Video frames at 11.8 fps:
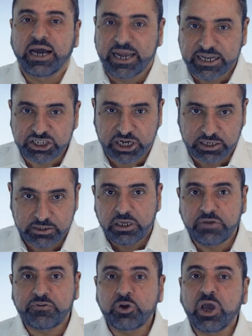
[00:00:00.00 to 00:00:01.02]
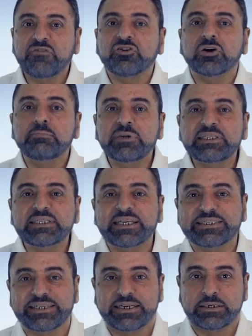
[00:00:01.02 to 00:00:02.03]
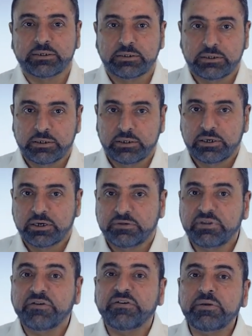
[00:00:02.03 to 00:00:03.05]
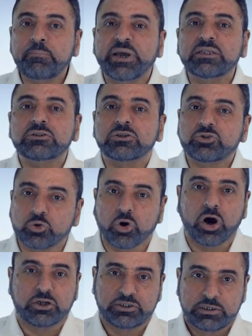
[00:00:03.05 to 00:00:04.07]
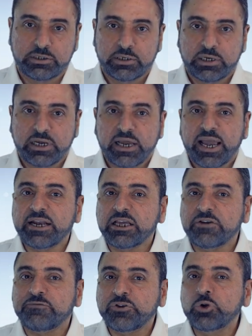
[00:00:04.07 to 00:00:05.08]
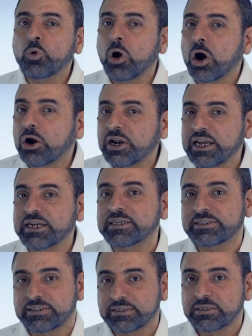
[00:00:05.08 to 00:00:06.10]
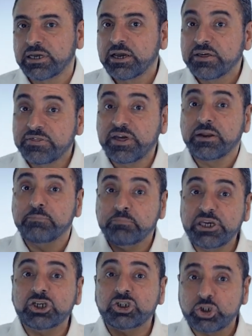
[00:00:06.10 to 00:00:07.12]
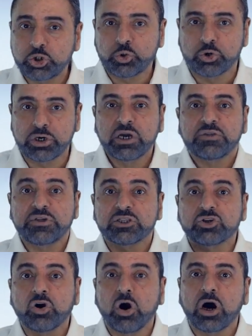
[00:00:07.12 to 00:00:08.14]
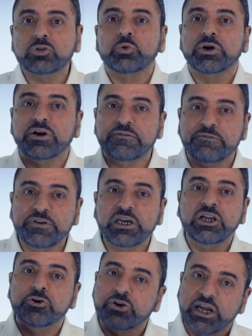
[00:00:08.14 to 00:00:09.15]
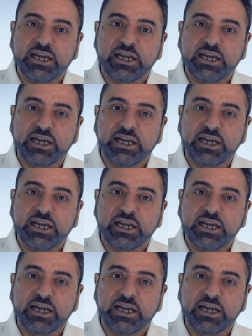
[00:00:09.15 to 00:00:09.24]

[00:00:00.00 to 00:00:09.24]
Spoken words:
"Aisha, if you have committed a sin, then repent to God. And if you are innocent, then be sure that God will reveal your